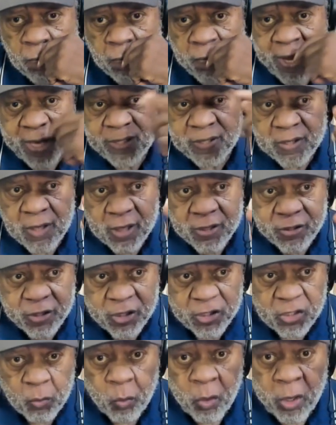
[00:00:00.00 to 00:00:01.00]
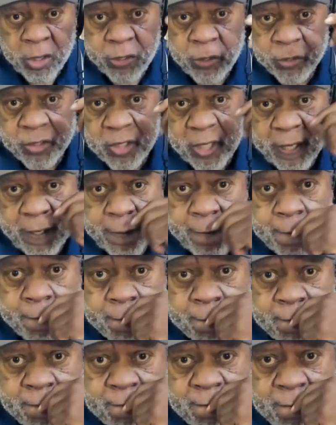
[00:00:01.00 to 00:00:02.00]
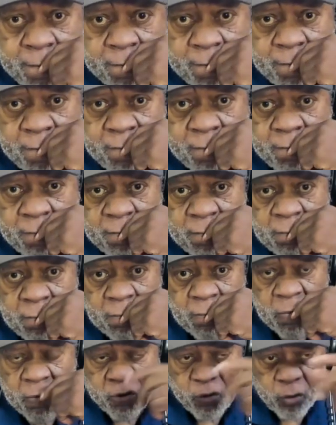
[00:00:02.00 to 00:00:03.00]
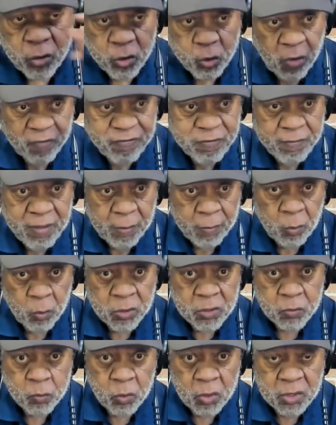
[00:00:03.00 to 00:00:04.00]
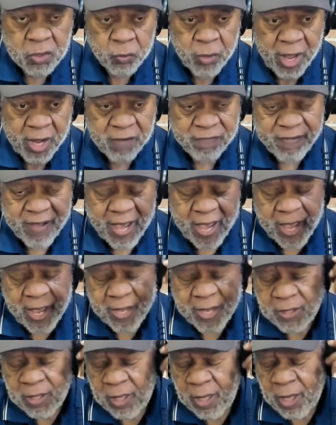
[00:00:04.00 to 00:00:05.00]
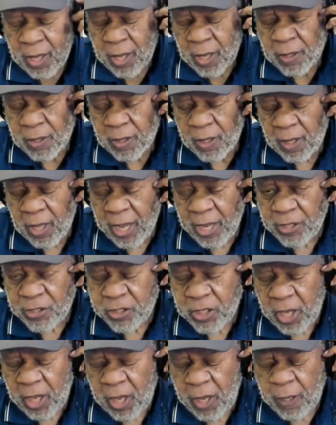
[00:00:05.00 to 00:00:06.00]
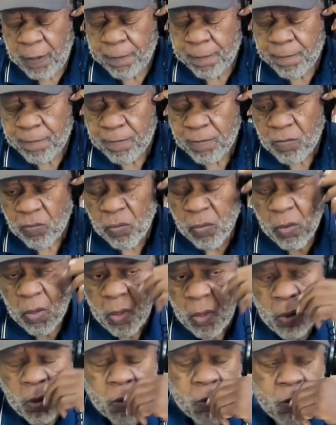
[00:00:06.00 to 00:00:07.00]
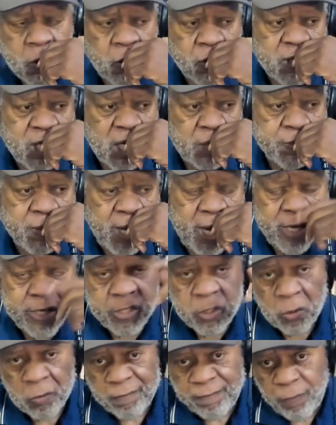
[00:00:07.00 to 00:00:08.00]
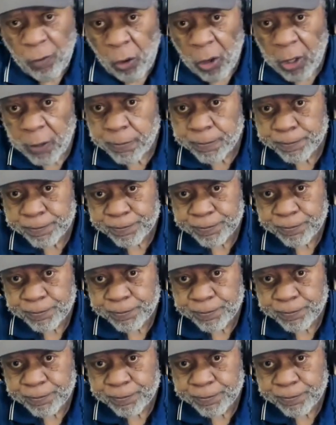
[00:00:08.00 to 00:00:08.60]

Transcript: That's uh, 61 years later. So the 12th Amendment was was ratified in 18. Don't tell me 1804.